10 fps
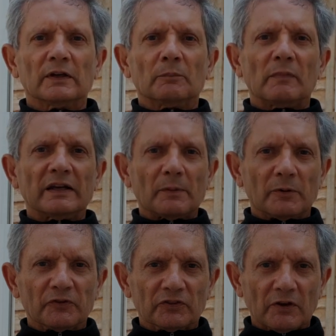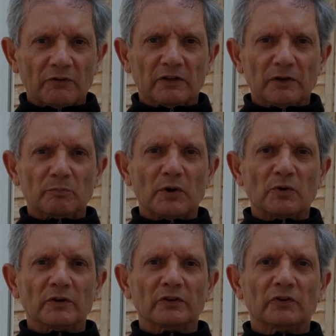made up of several
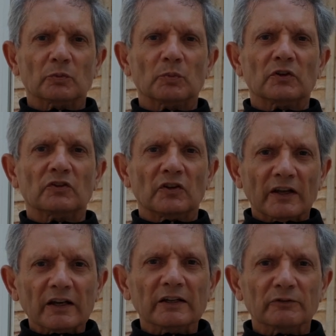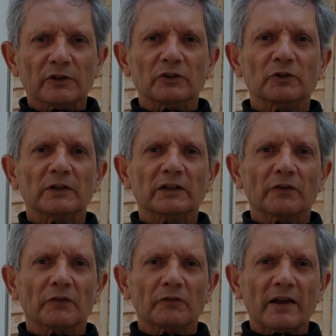components, particularly if you're doing it
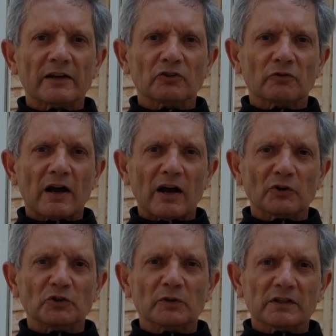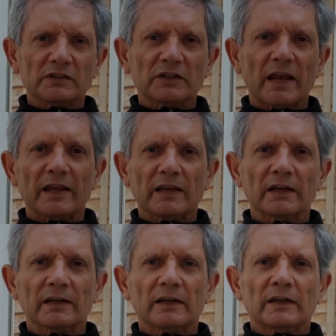on the range, of how you can take
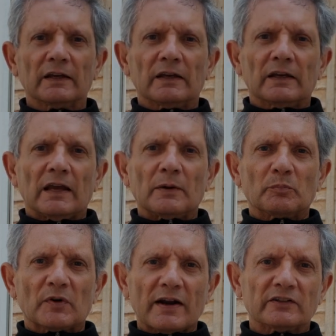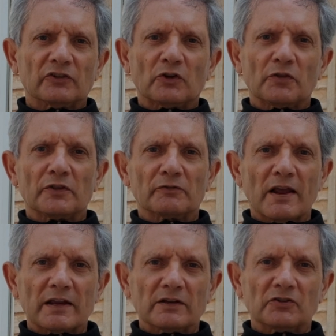and practice on the
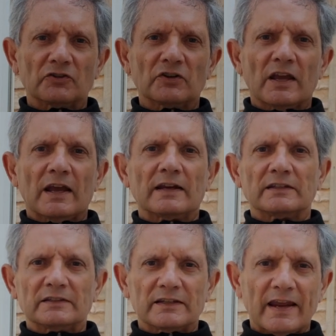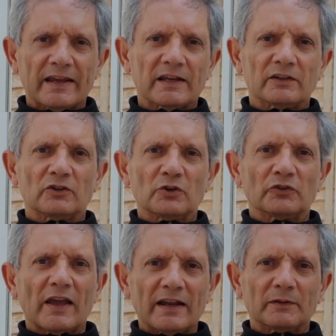range and take those
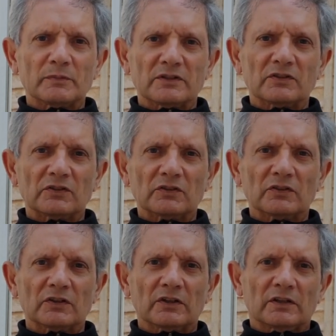elements